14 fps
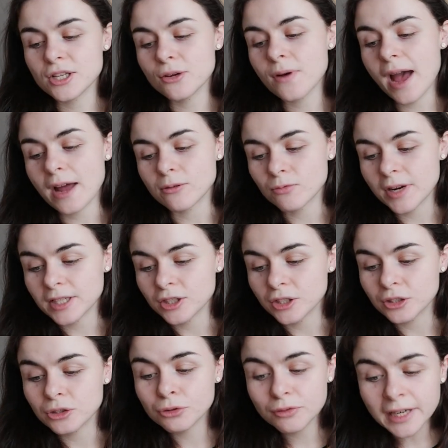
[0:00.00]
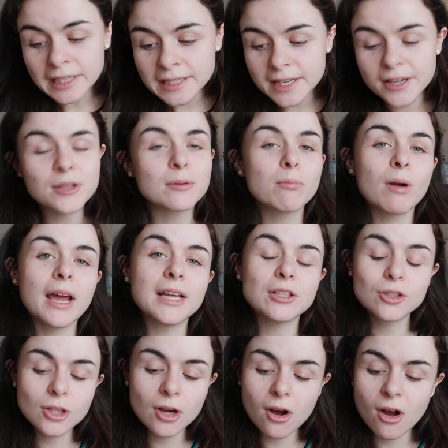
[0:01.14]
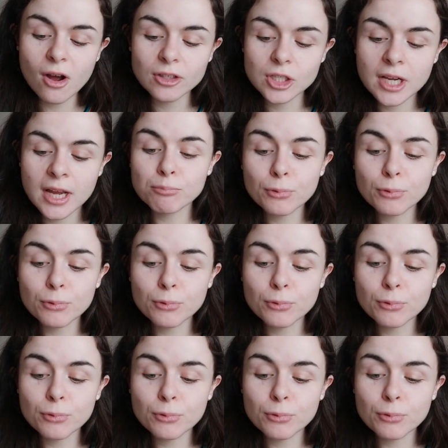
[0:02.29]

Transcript: you had Richard Trinder, who played George.